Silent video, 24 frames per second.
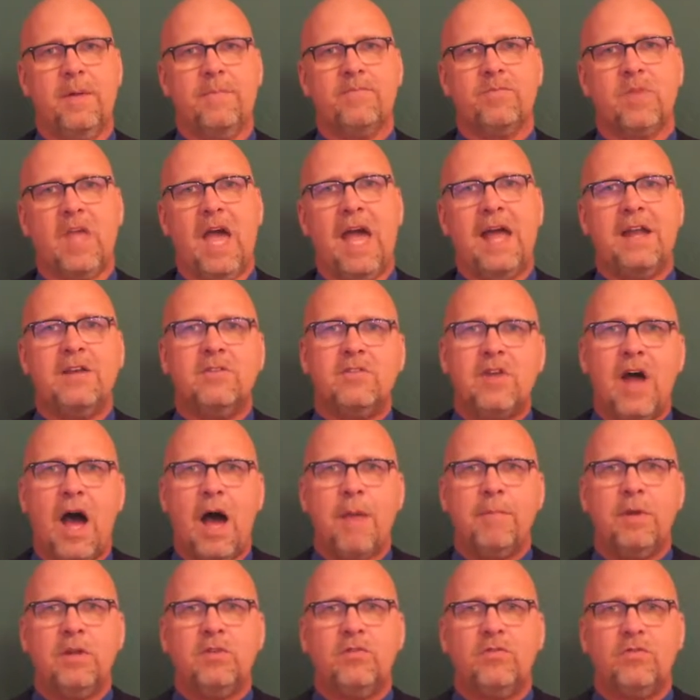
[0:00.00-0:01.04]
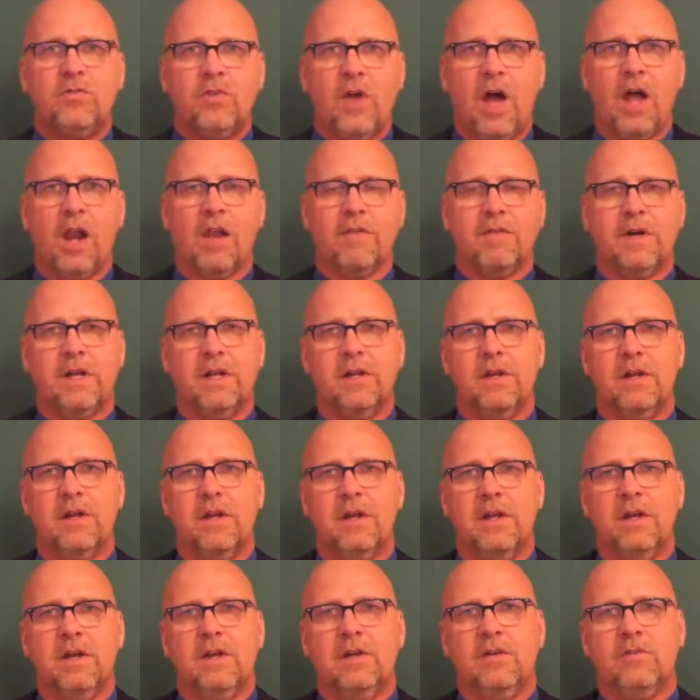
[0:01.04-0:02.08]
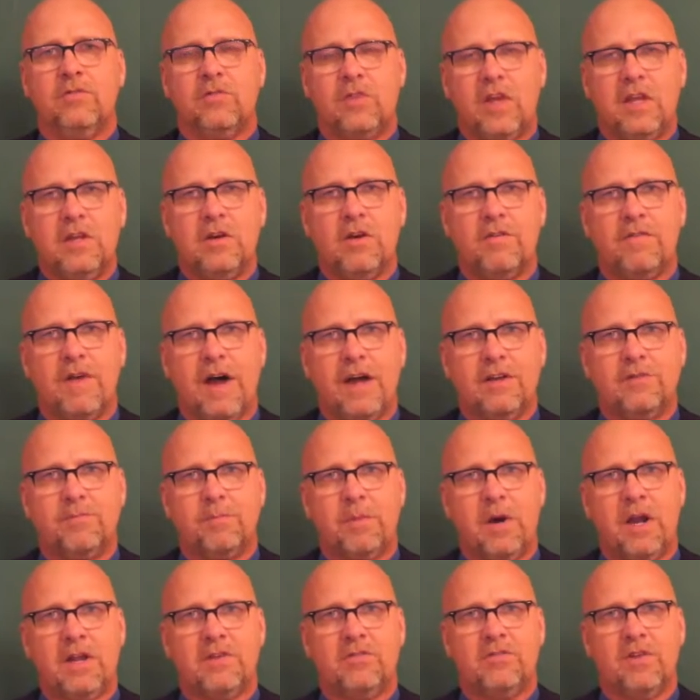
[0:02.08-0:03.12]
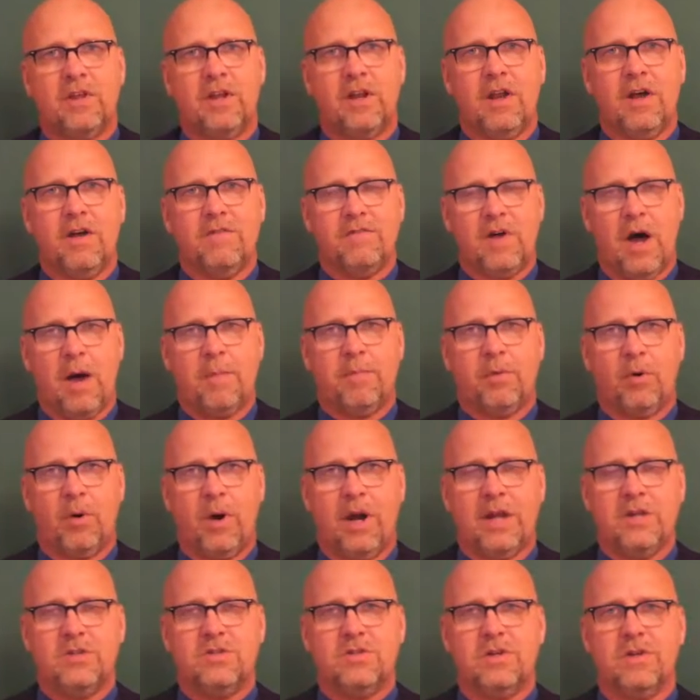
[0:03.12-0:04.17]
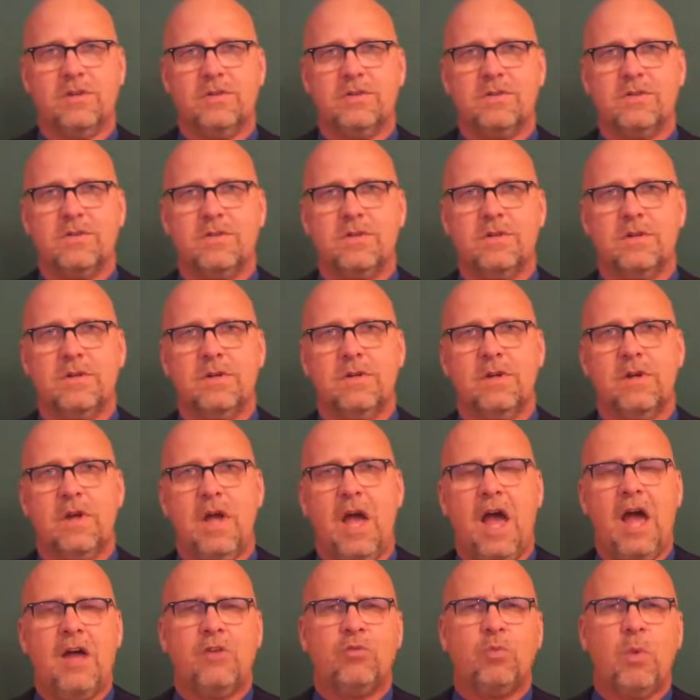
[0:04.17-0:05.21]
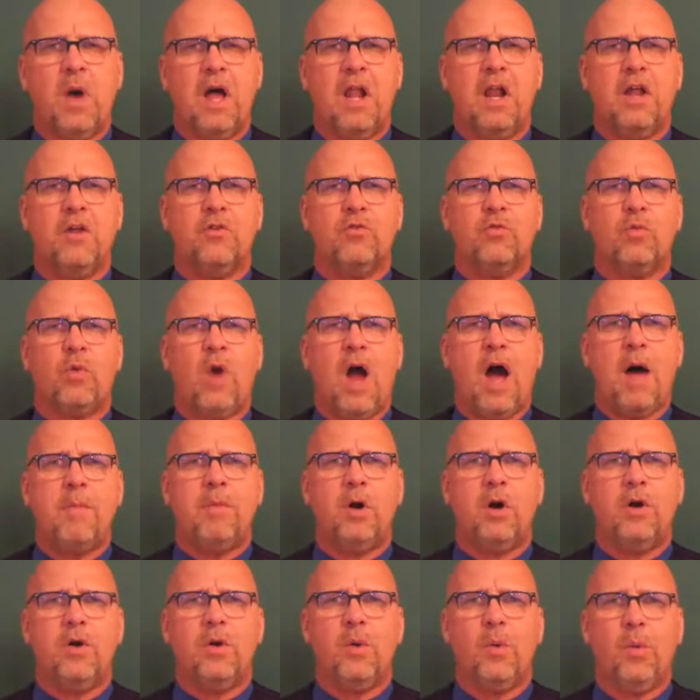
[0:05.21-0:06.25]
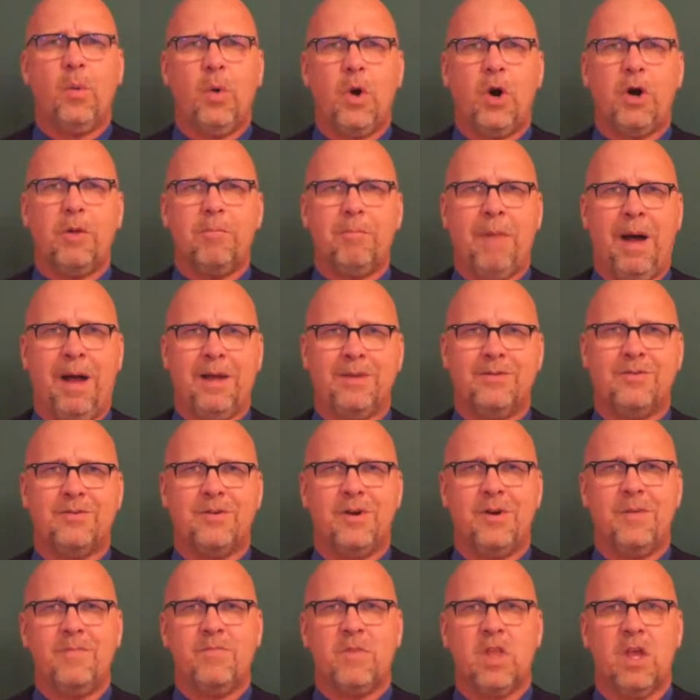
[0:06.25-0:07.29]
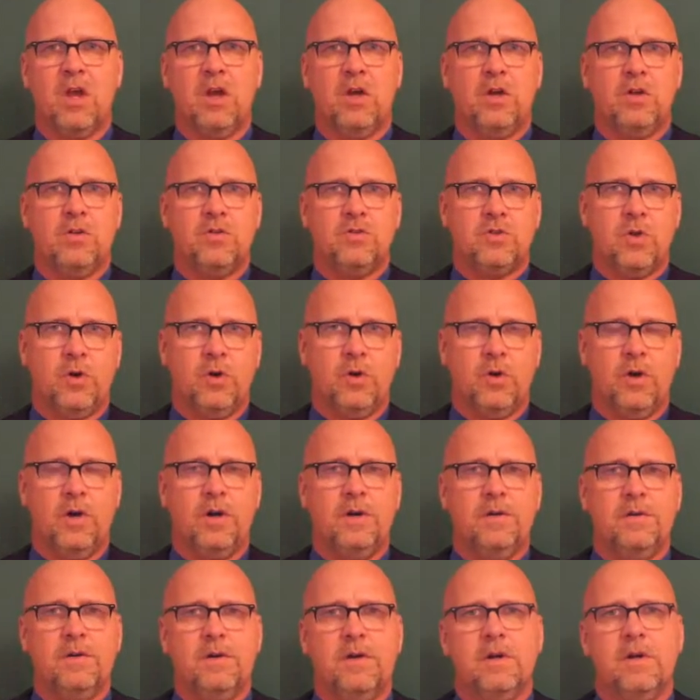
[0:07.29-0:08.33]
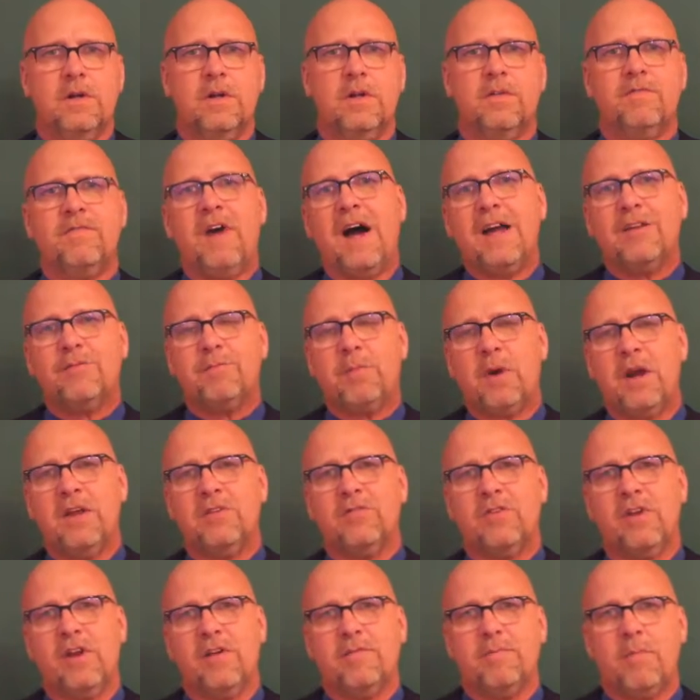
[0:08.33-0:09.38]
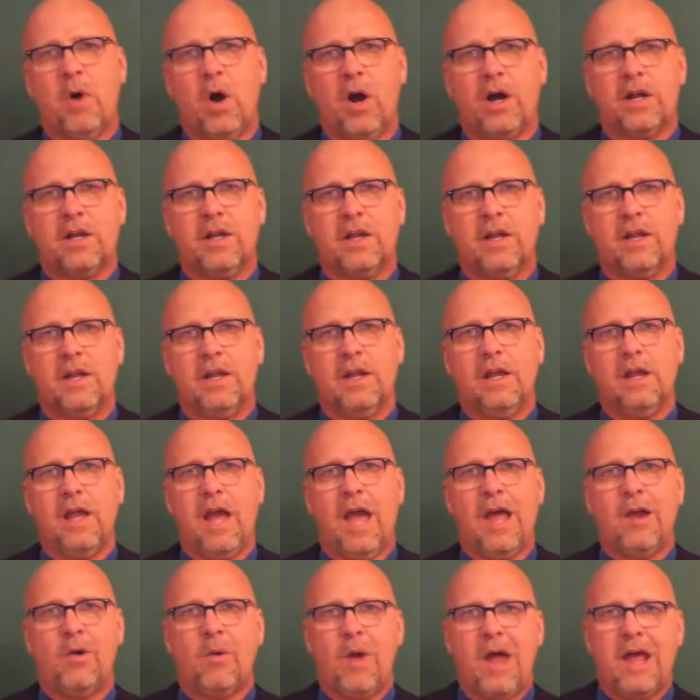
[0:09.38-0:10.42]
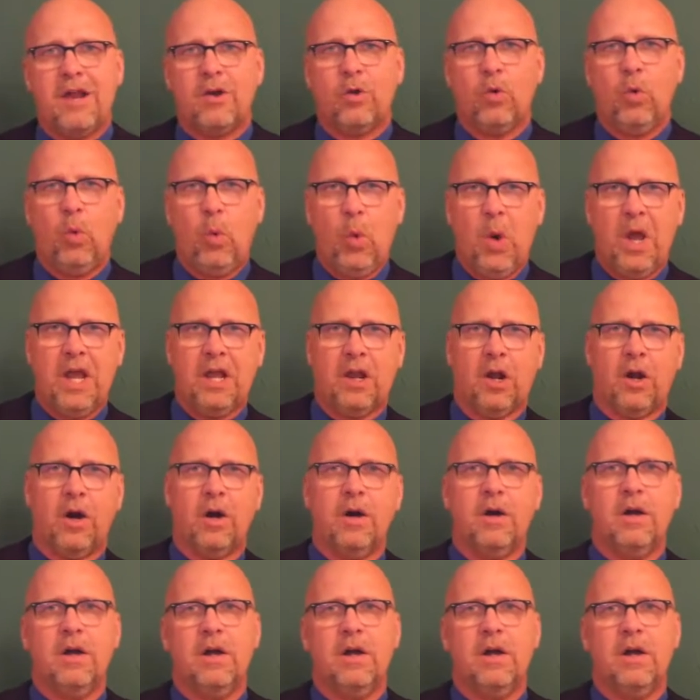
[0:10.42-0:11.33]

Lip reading: And Thomas Sullivan, senior vice president of operations. As well as Robert Werkmeister Jr., vice president of marketing, and Randall Wheeler,